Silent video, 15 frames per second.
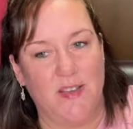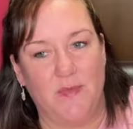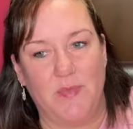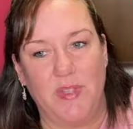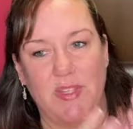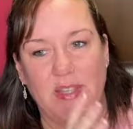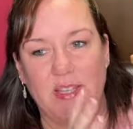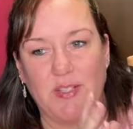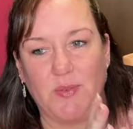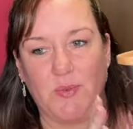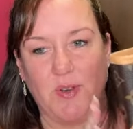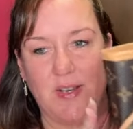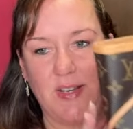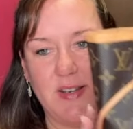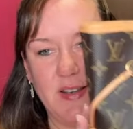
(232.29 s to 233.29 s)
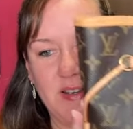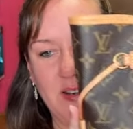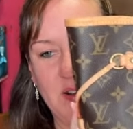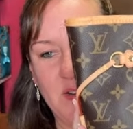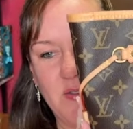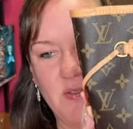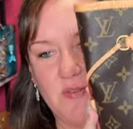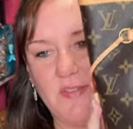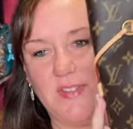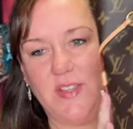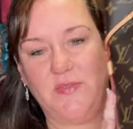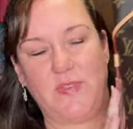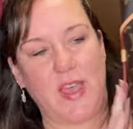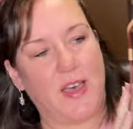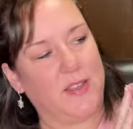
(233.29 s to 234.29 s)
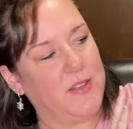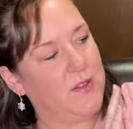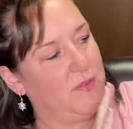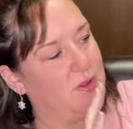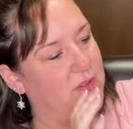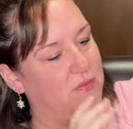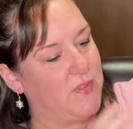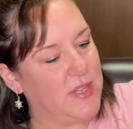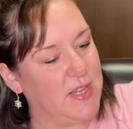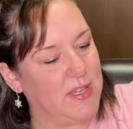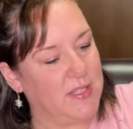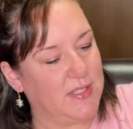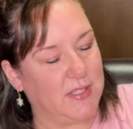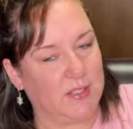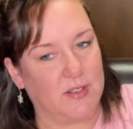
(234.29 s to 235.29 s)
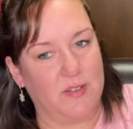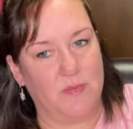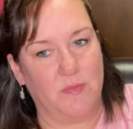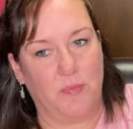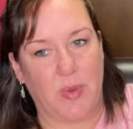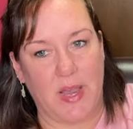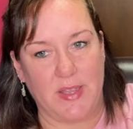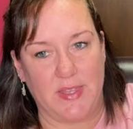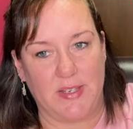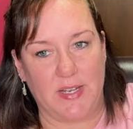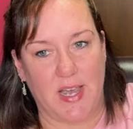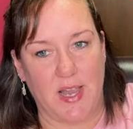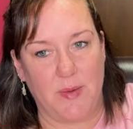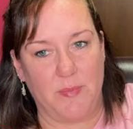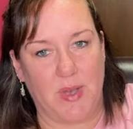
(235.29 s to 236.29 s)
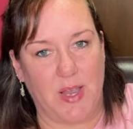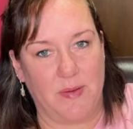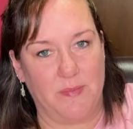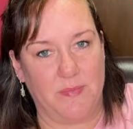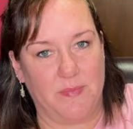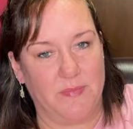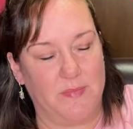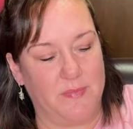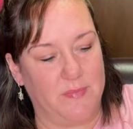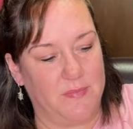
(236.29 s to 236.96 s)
But this one, you know, the value of these by the time I'm